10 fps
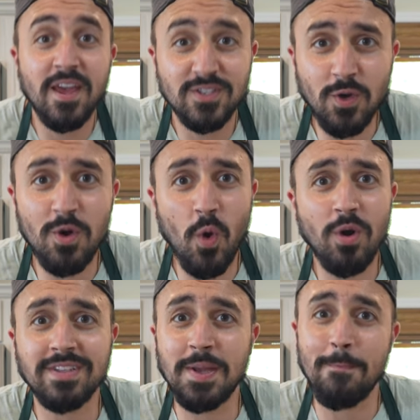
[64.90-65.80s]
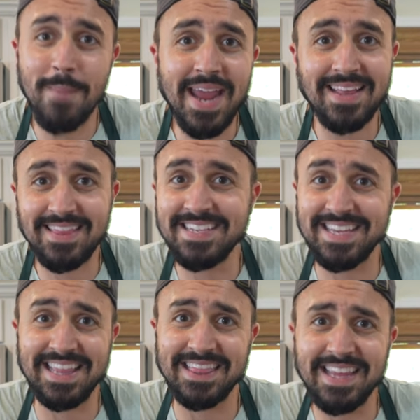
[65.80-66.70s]
So in order to make these
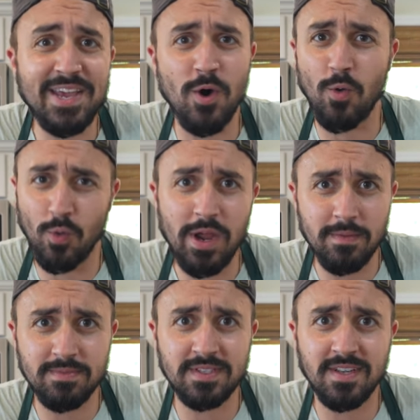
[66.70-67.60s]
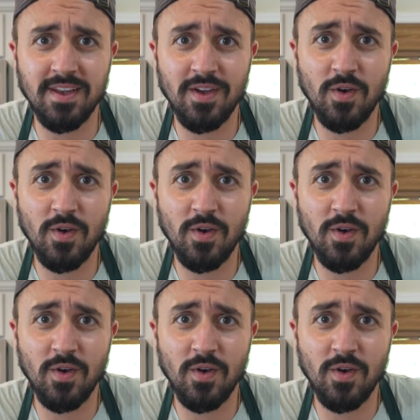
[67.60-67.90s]
illegal ribs,